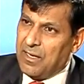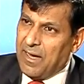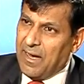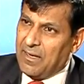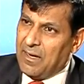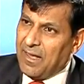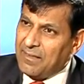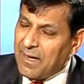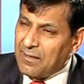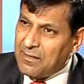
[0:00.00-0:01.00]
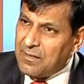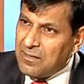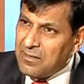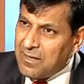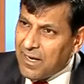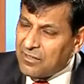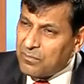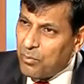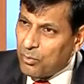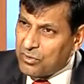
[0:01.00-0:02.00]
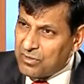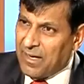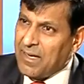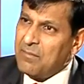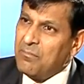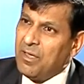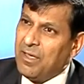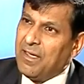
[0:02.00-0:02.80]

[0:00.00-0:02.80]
and that takes both time